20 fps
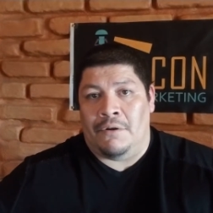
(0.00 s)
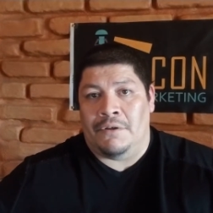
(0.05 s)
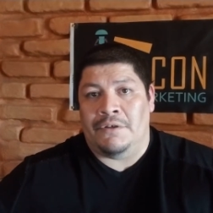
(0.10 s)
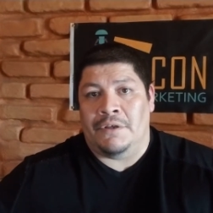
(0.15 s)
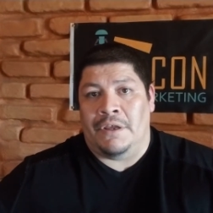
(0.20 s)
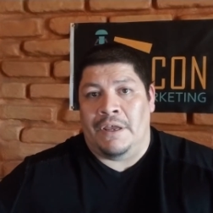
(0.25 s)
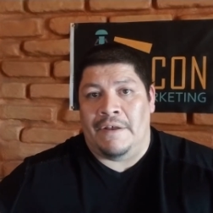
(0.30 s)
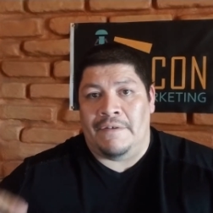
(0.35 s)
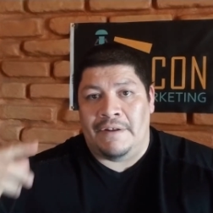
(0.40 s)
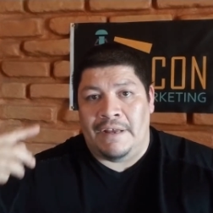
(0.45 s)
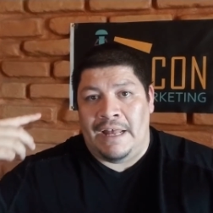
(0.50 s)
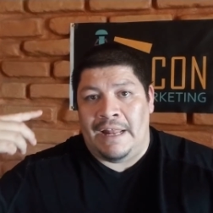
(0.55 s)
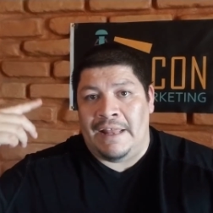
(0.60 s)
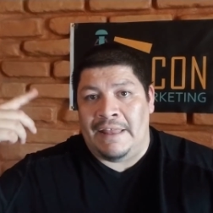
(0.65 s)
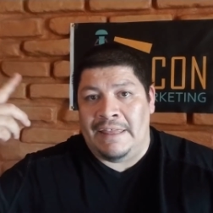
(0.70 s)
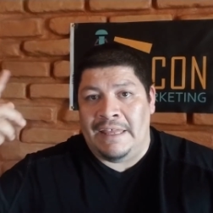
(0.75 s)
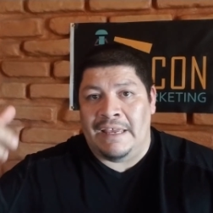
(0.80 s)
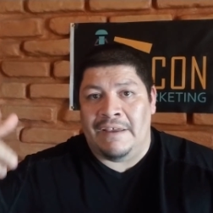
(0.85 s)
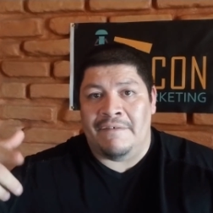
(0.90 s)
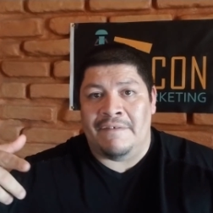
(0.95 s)
So you have to kind of
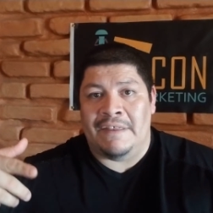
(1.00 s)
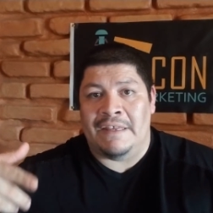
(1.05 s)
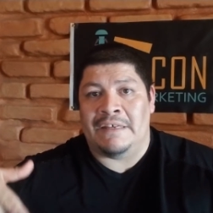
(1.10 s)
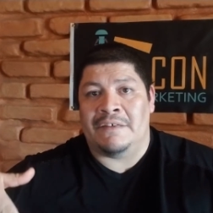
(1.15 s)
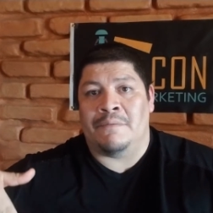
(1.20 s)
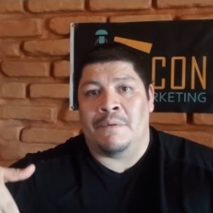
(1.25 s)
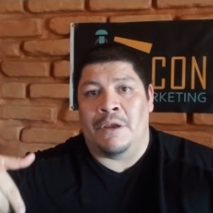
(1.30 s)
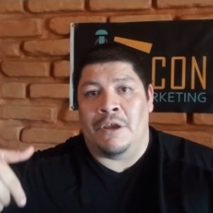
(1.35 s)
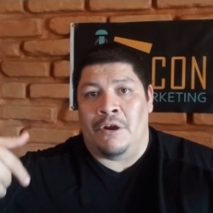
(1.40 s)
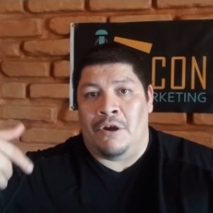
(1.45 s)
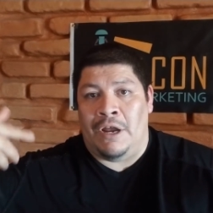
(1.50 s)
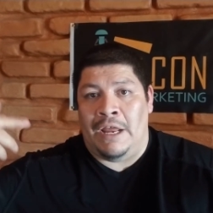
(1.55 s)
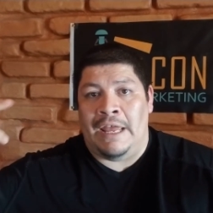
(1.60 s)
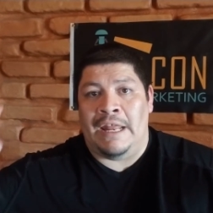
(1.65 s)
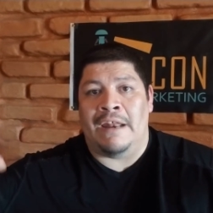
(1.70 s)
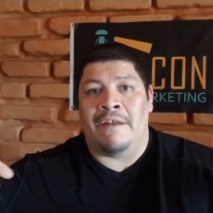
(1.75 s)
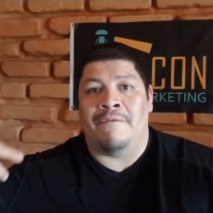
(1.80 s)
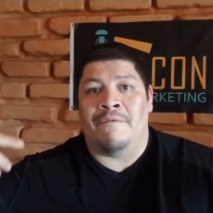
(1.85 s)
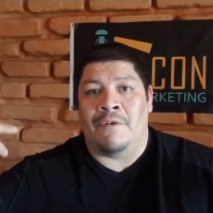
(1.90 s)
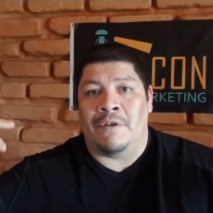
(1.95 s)
think of it this way. You're in
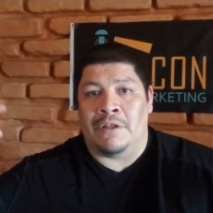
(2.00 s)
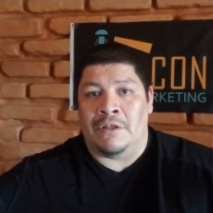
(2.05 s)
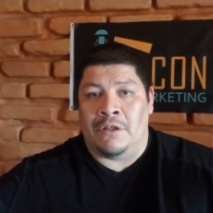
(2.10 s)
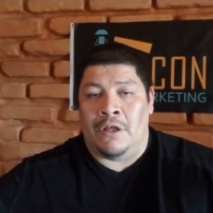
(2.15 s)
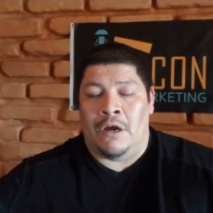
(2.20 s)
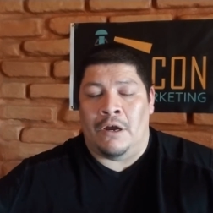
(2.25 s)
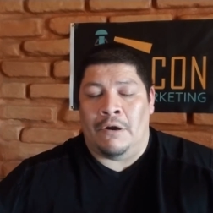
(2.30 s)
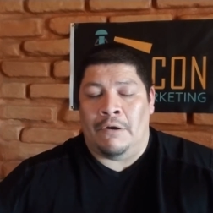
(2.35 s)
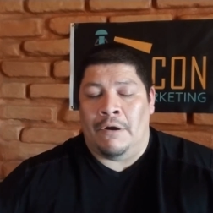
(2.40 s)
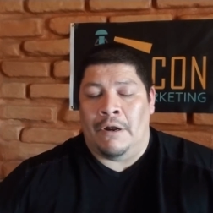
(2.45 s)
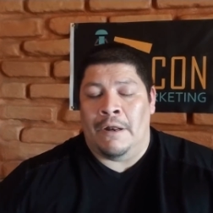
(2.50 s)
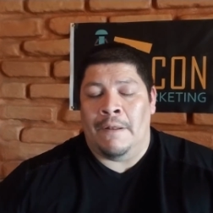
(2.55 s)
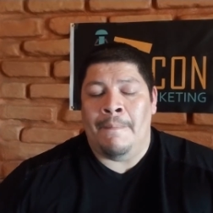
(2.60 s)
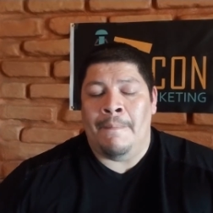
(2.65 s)
it for the long run.